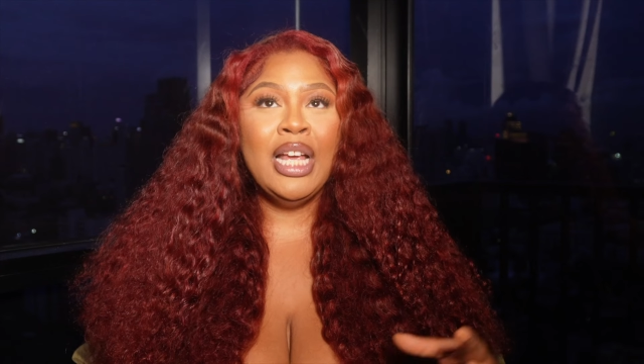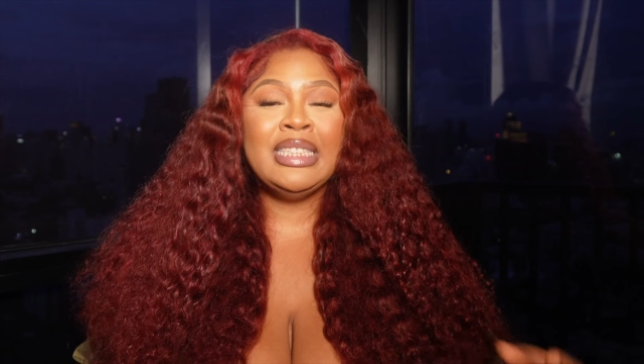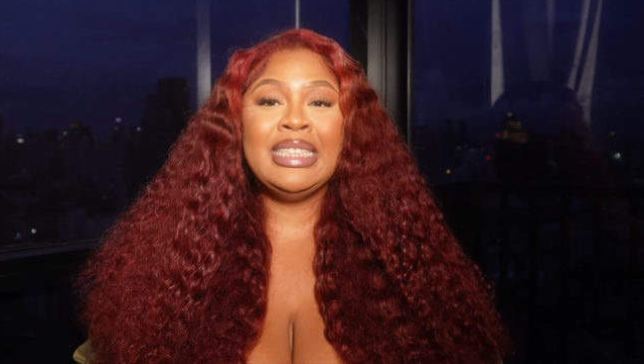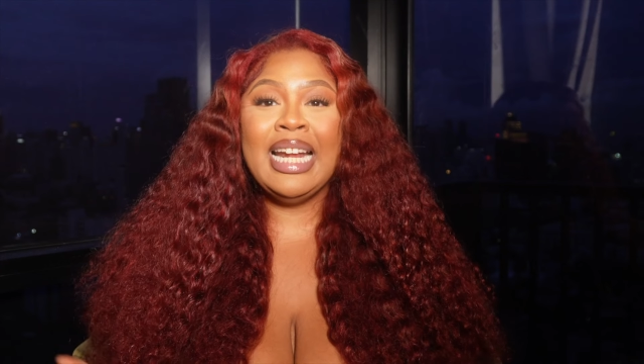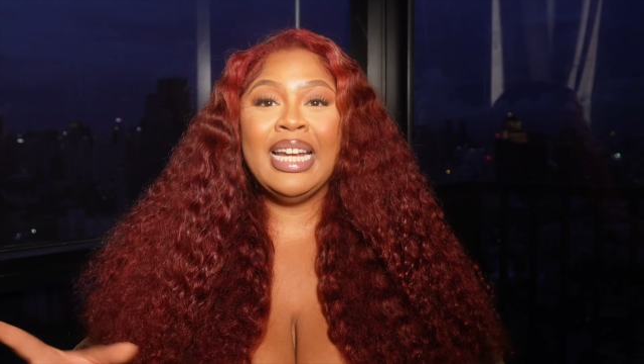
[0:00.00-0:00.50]

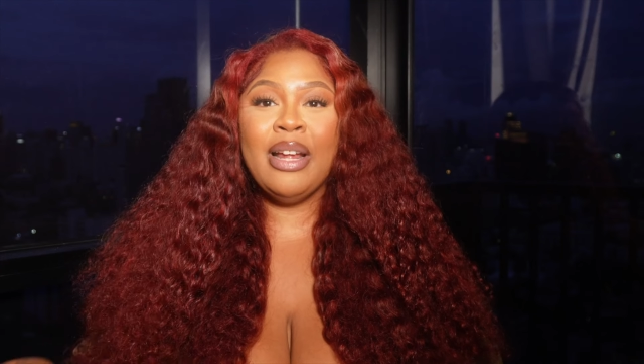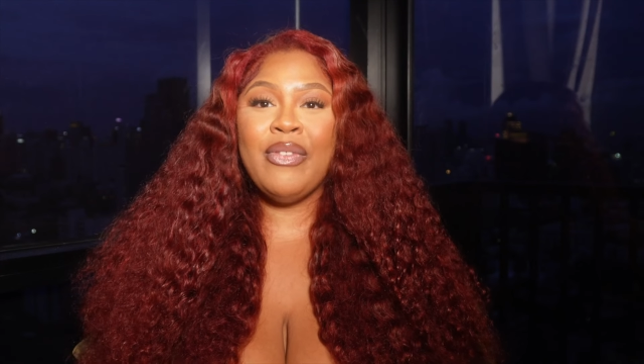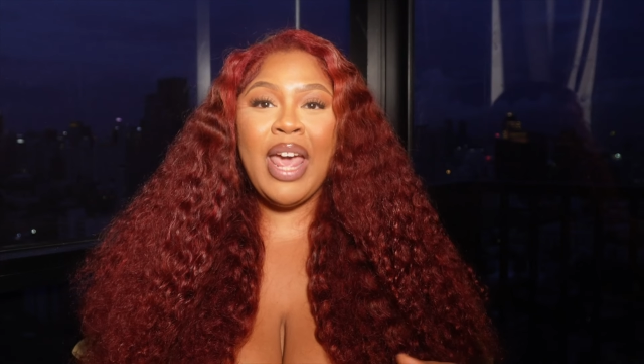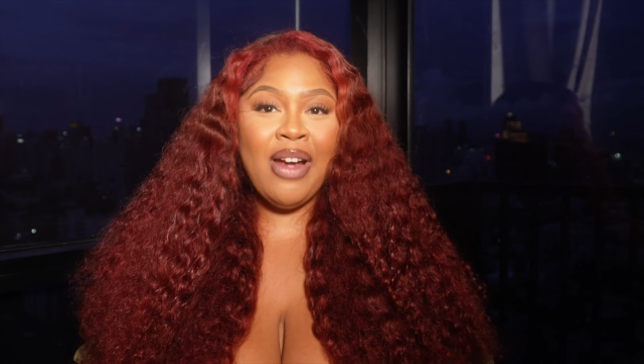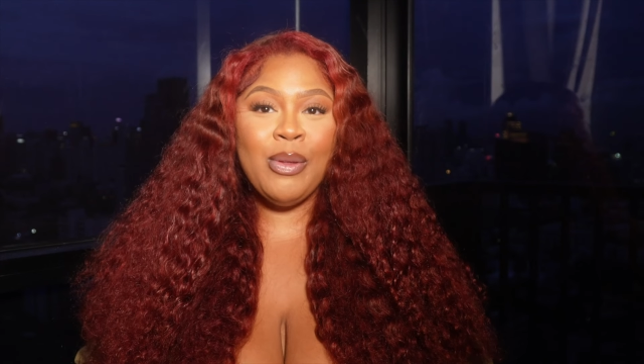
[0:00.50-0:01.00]
standing up
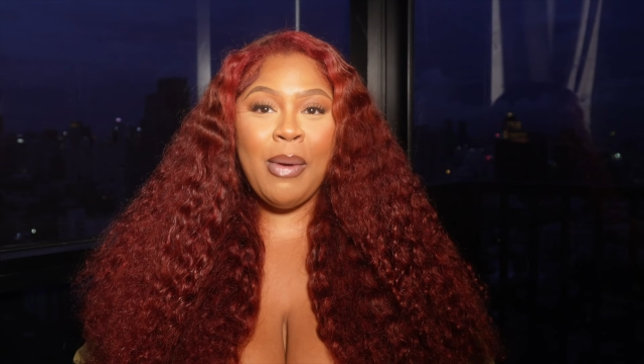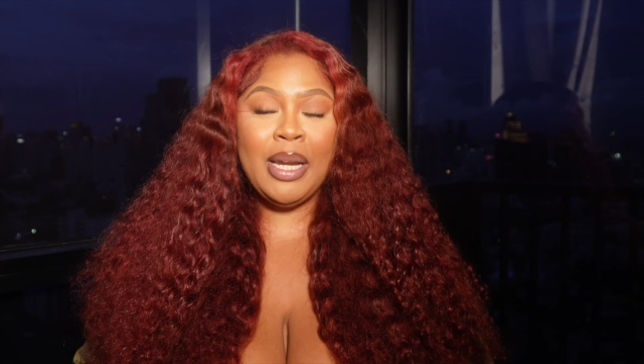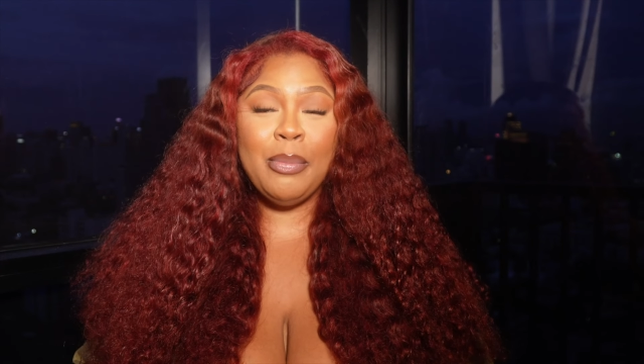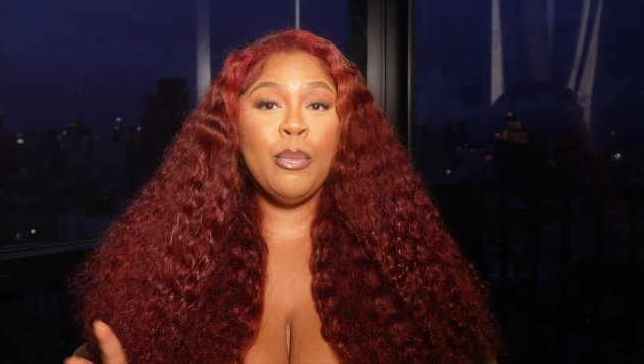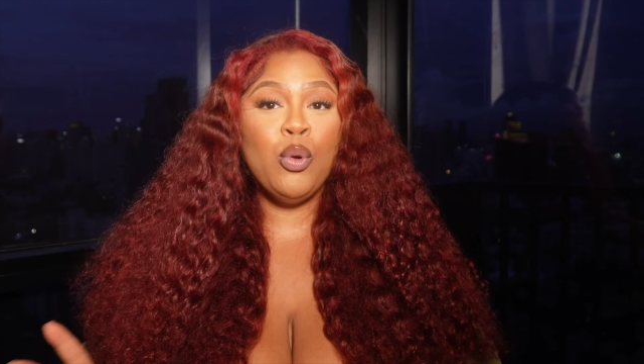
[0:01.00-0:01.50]
for
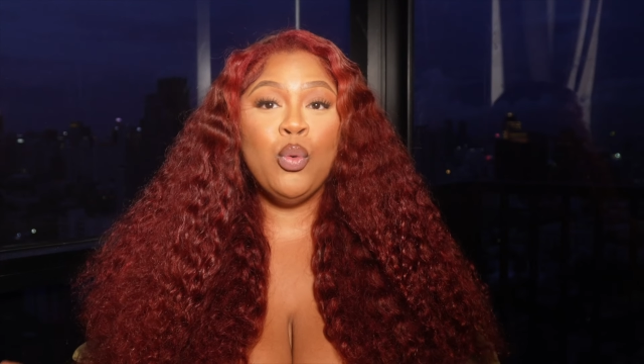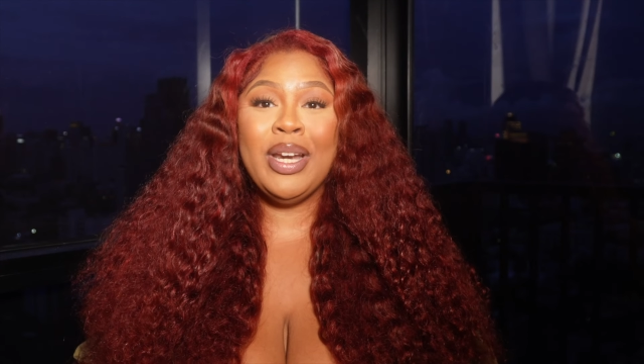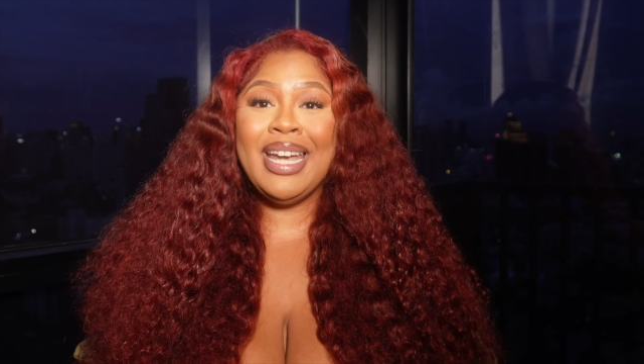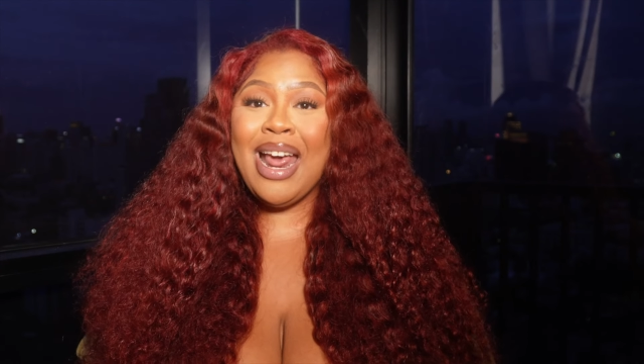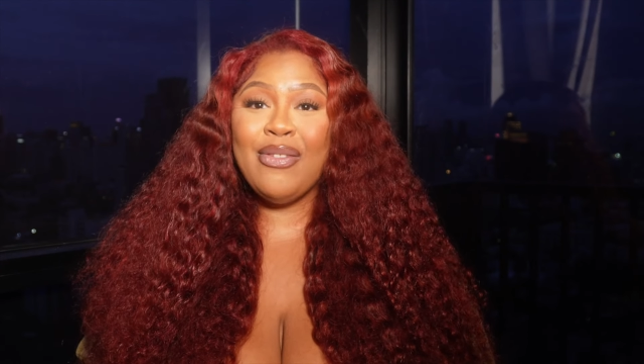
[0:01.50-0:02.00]
everybody, people who
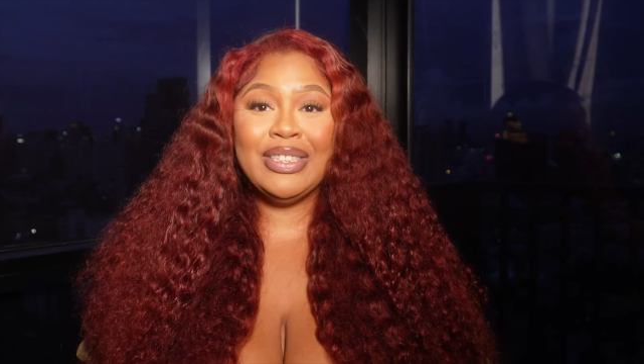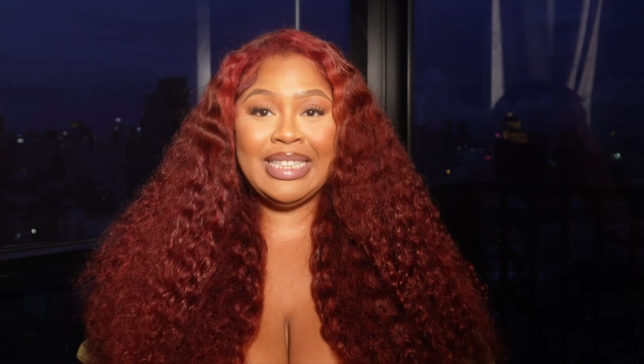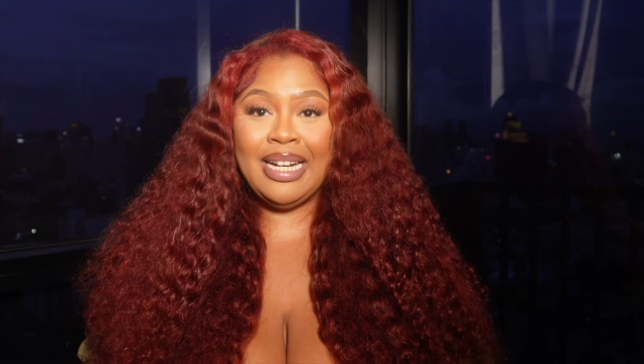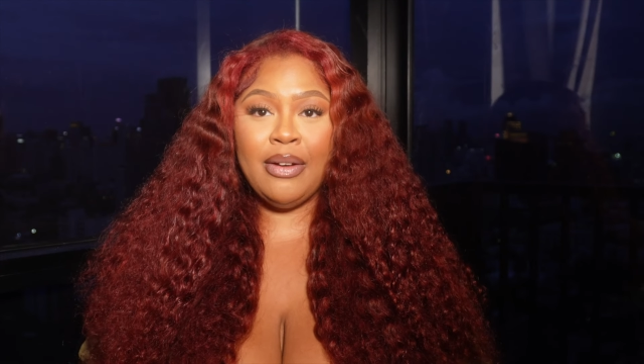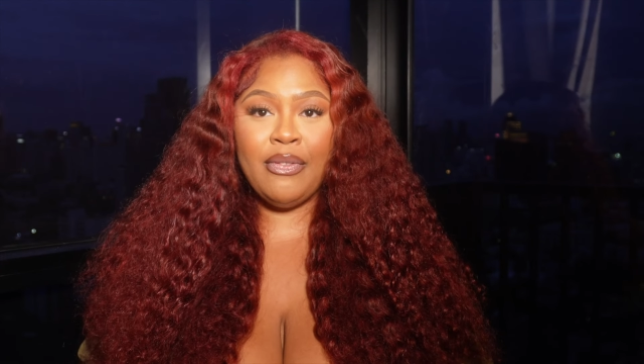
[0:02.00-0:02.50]
would never
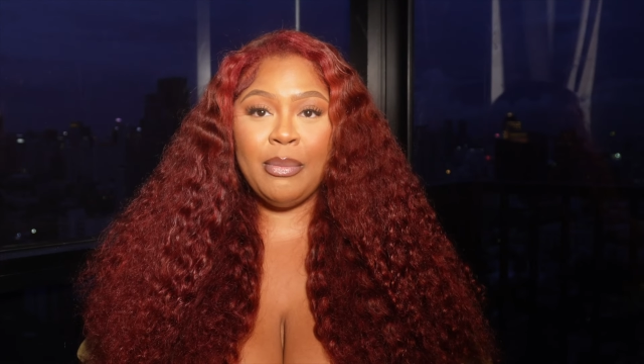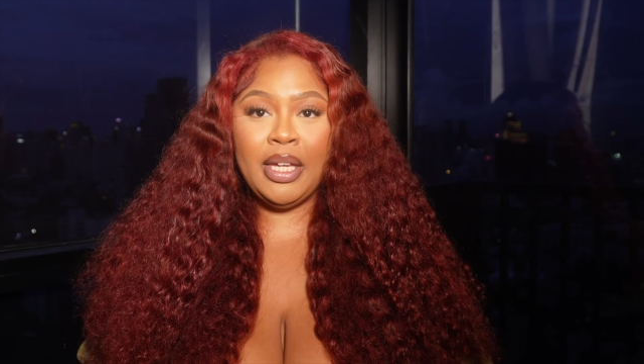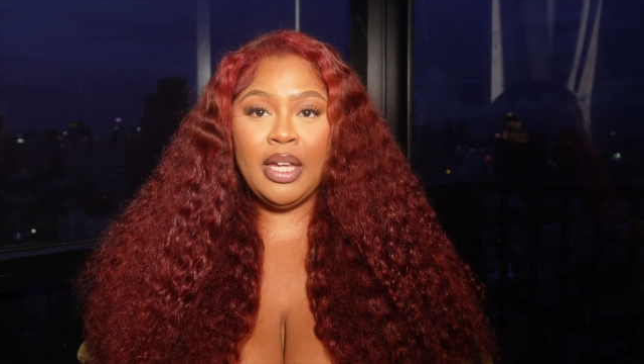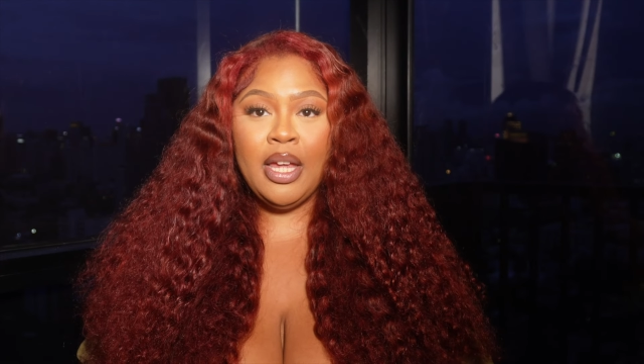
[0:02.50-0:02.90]
stand up for me,